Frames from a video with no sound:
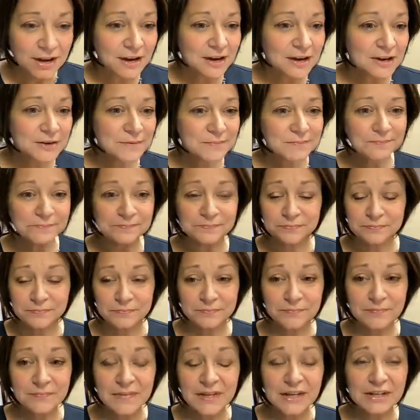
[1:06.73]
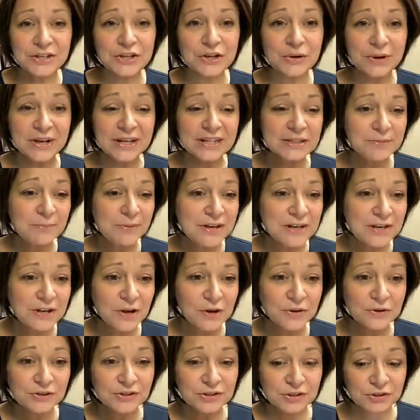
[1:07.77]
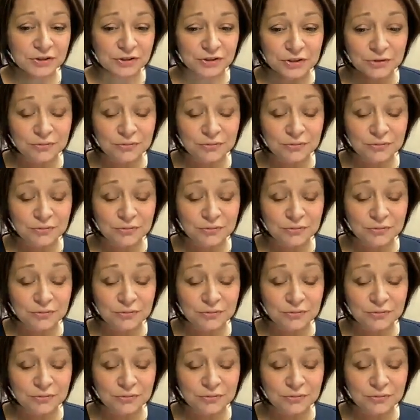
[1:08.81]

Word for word: Um, you know, it's been known to,